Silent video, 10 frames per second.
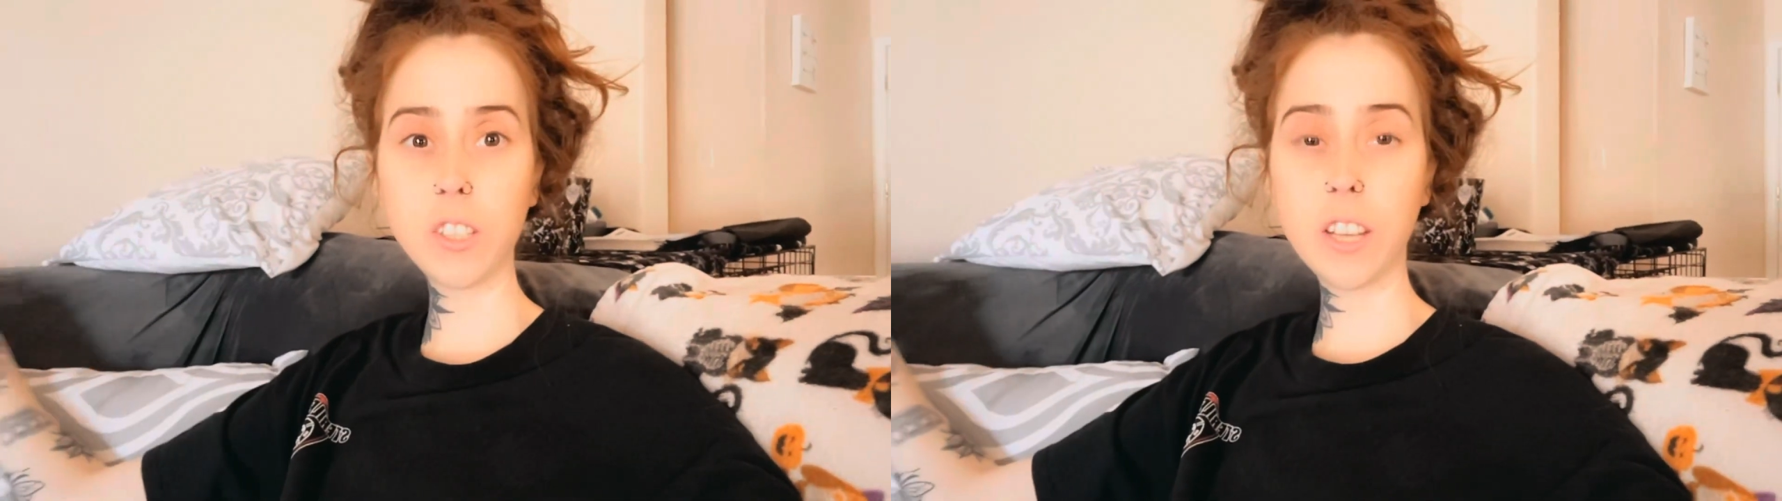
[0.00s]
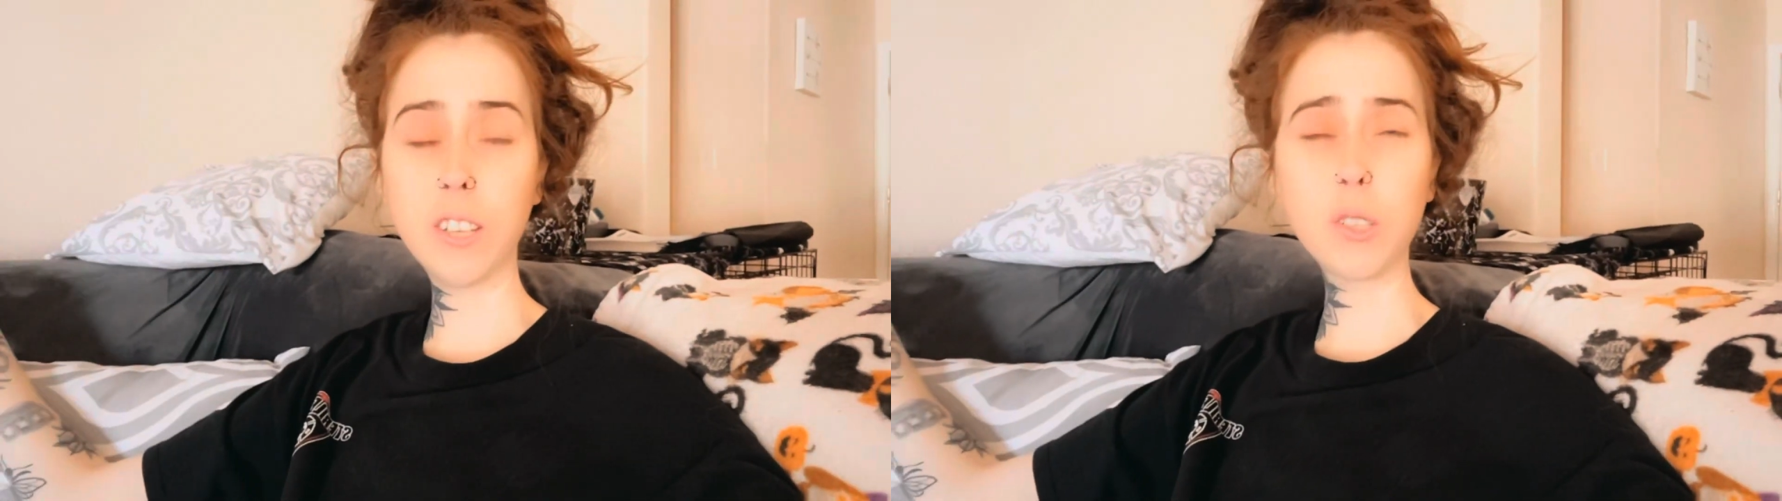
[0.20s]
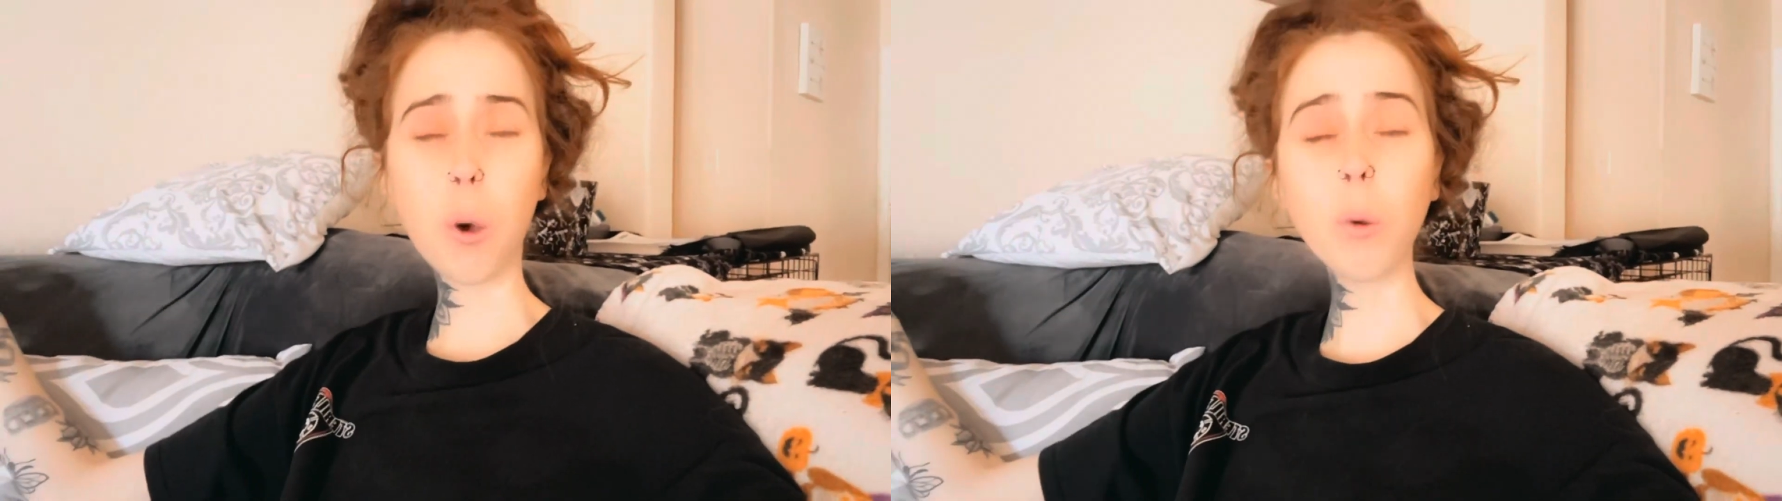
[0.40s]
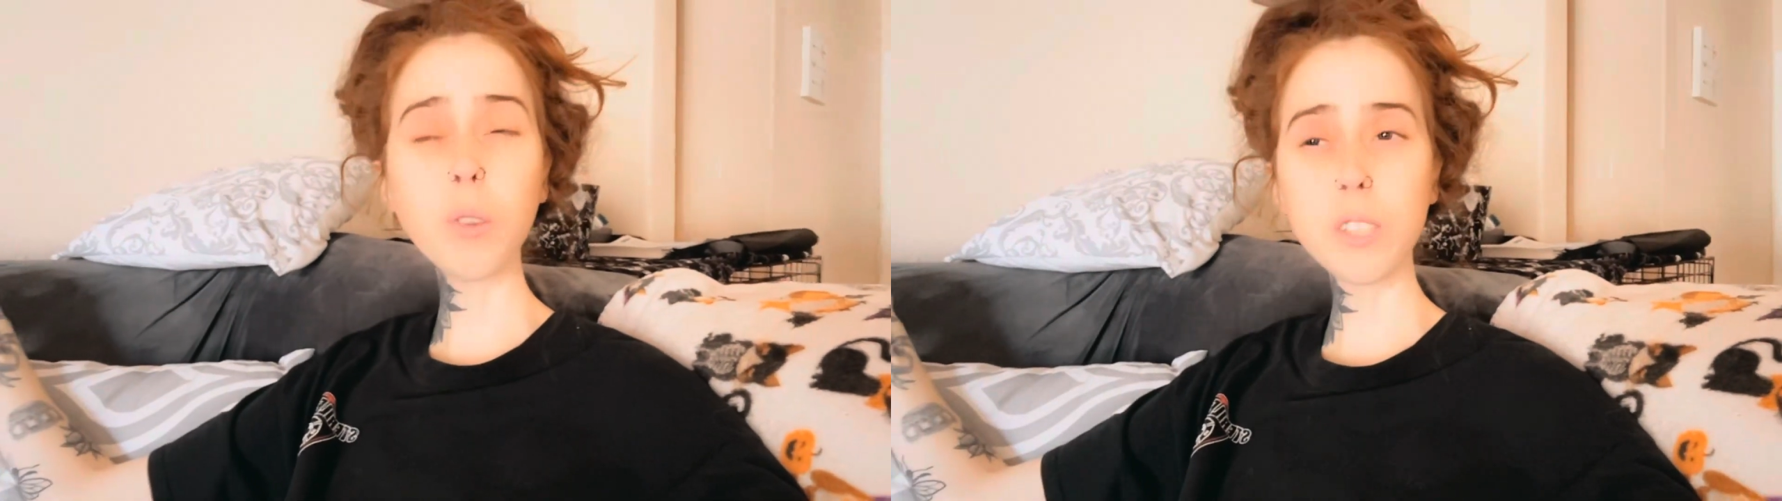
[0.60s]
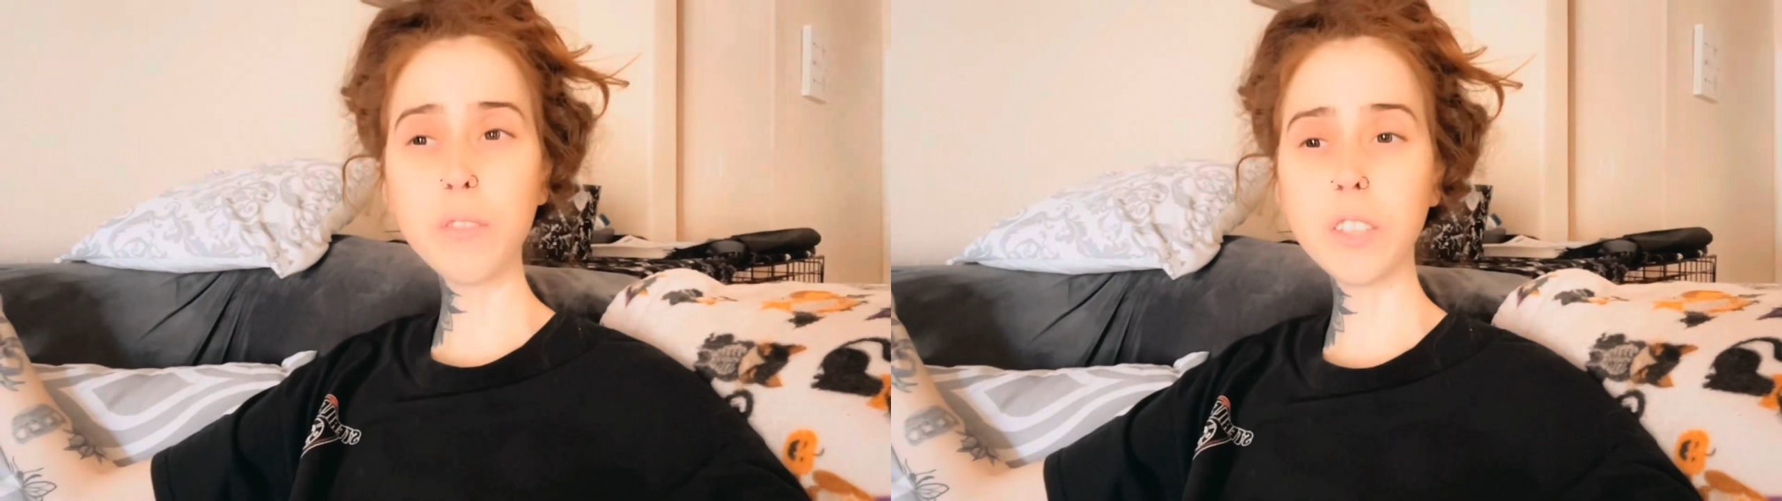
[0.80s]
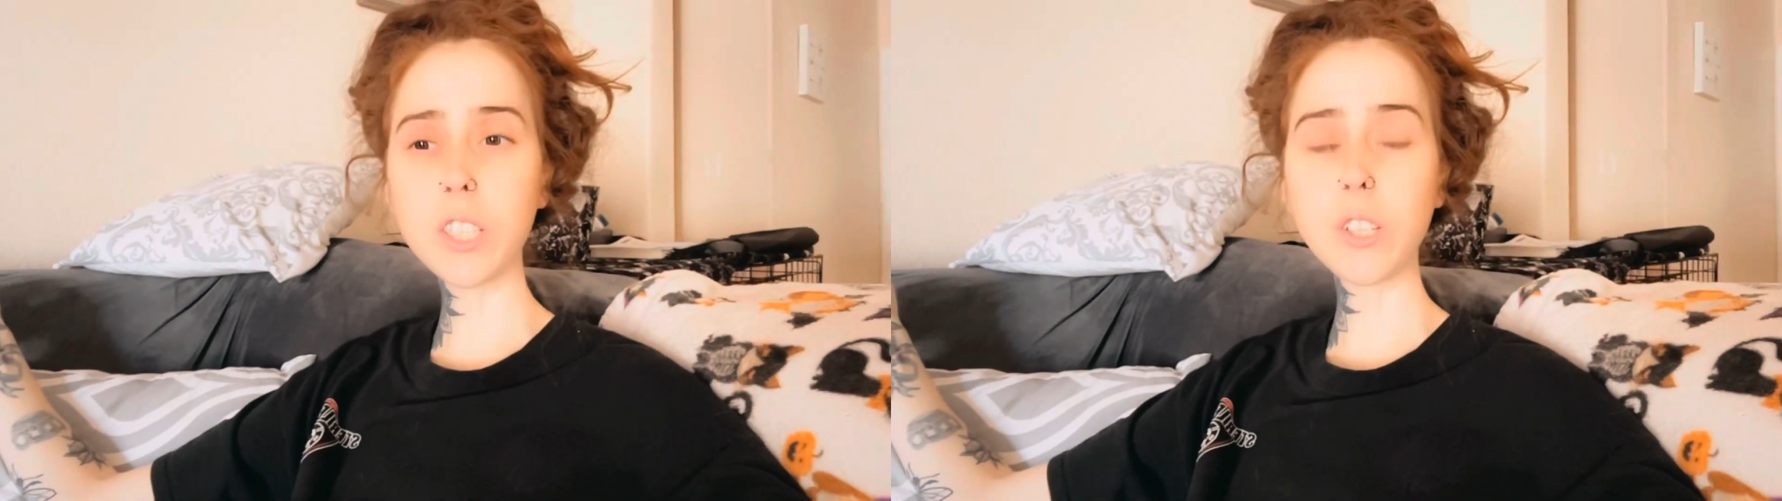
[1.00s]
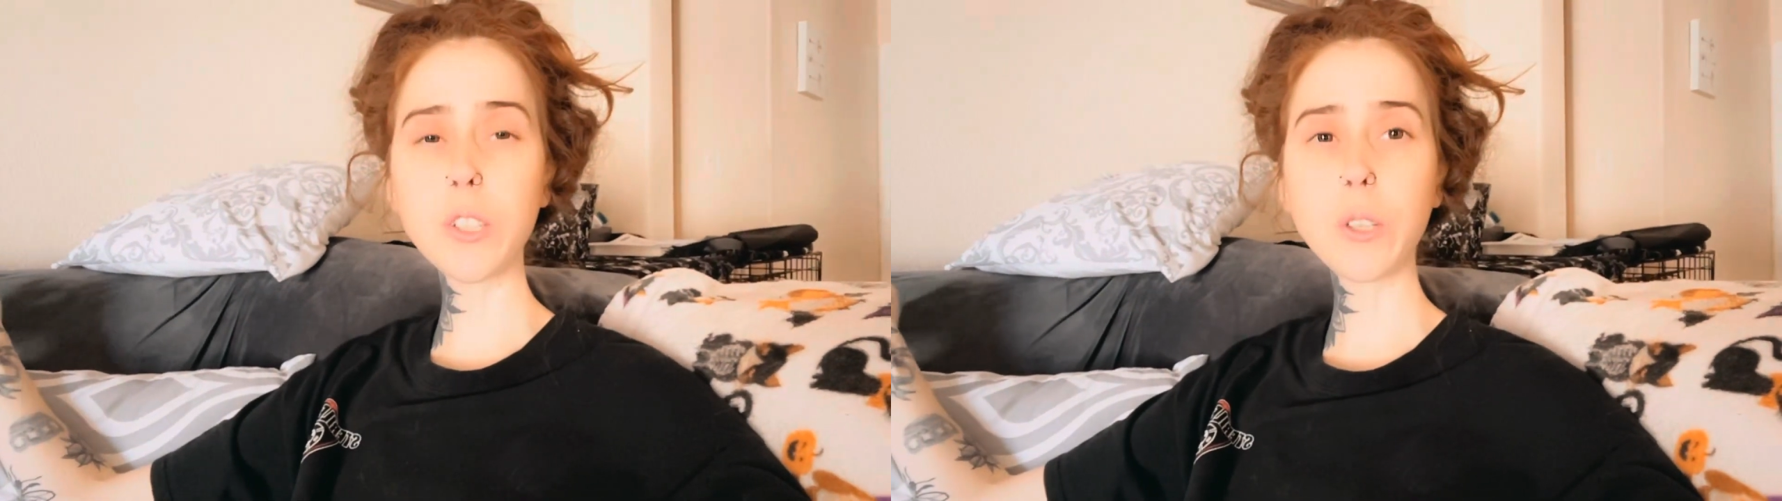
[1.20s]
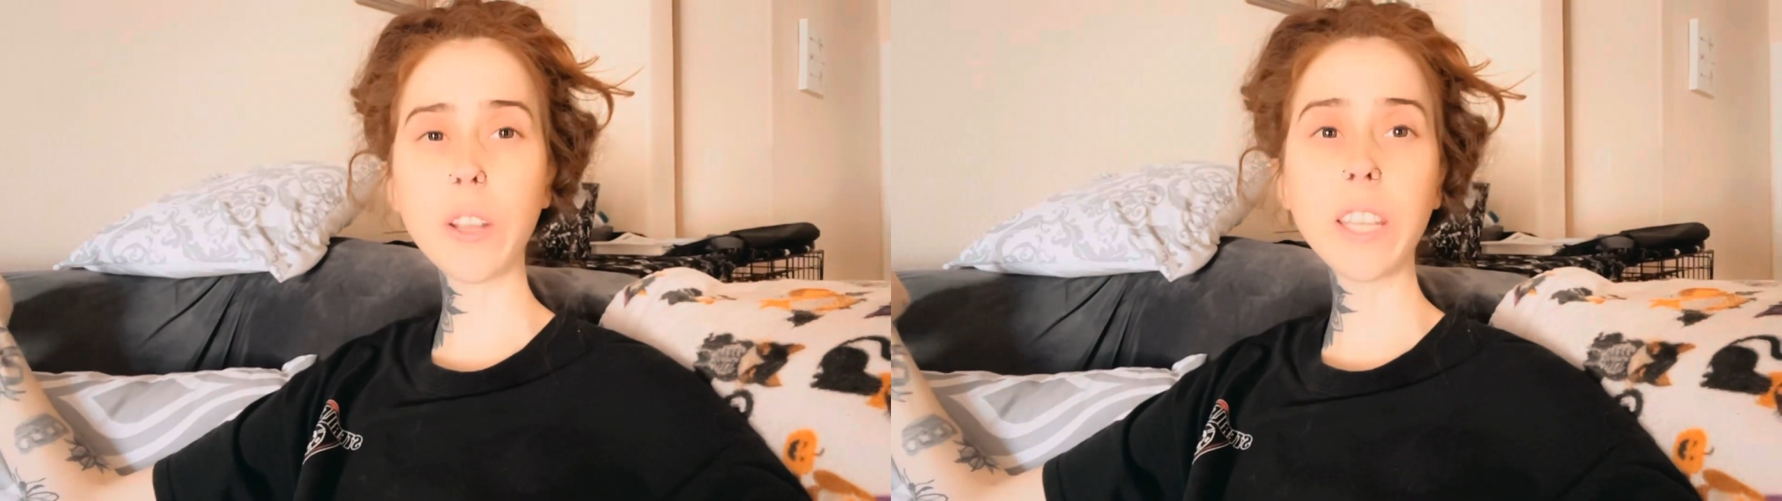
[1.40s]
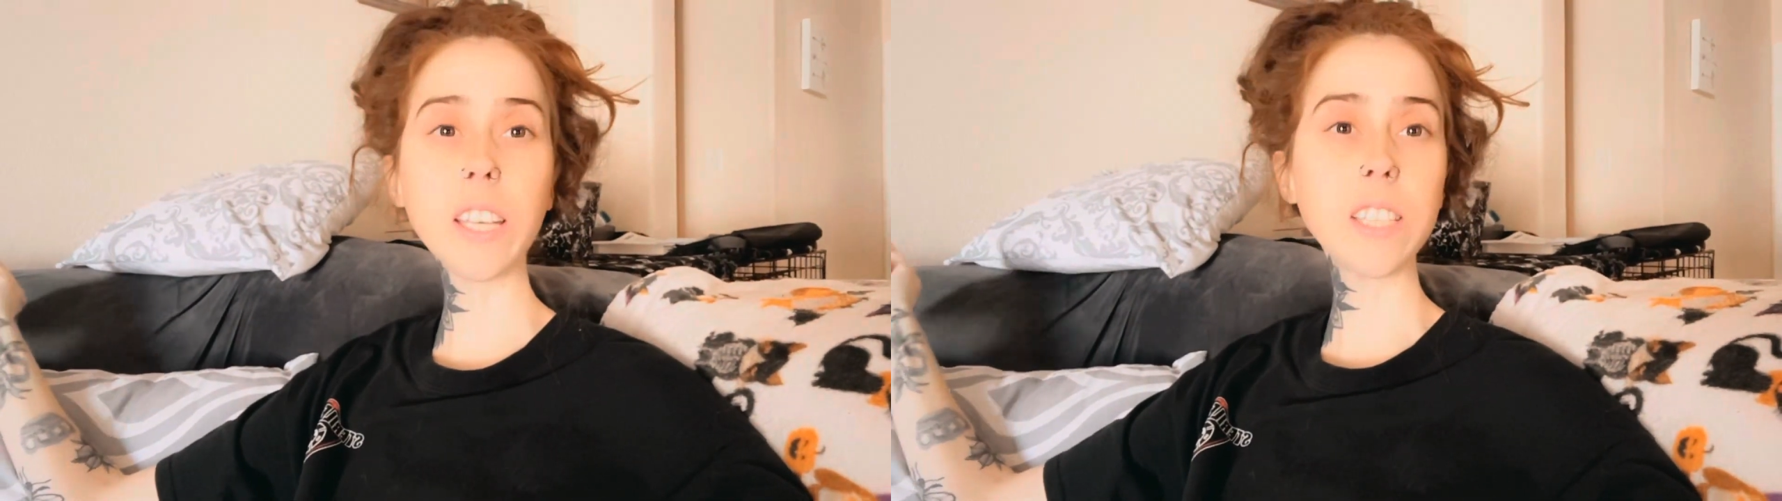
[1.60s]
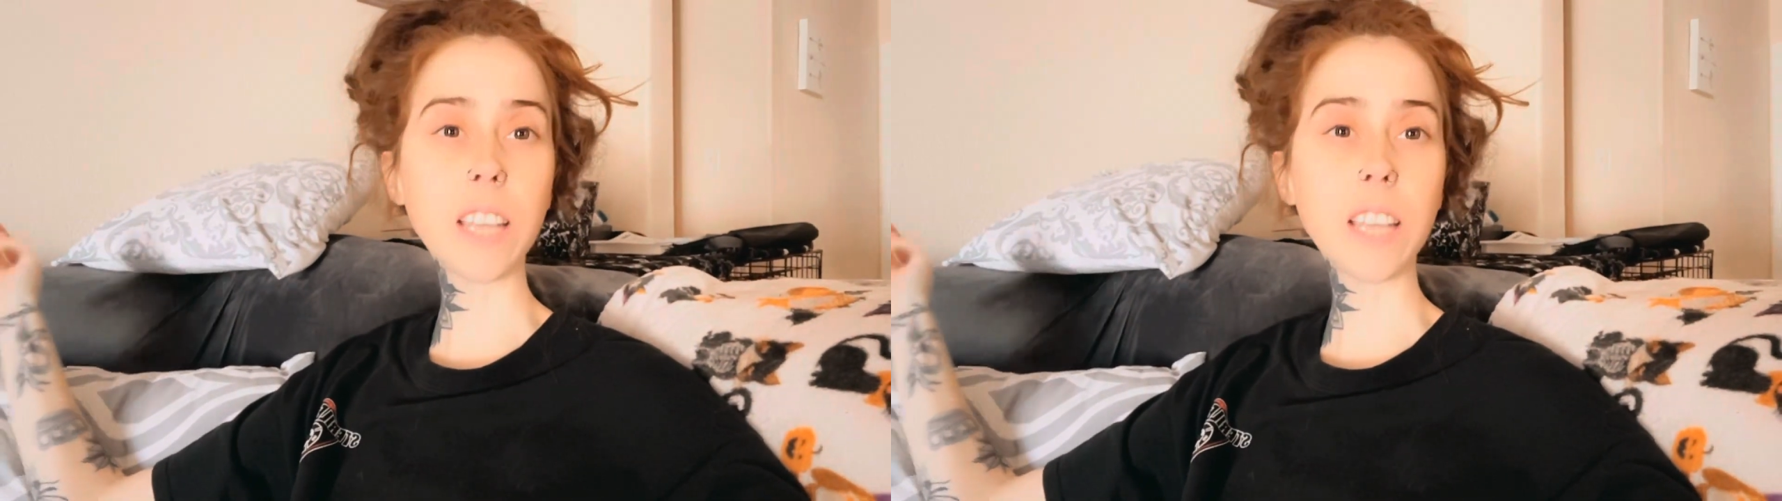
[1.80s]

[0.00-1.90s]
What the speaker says: in total to finish the tracheas.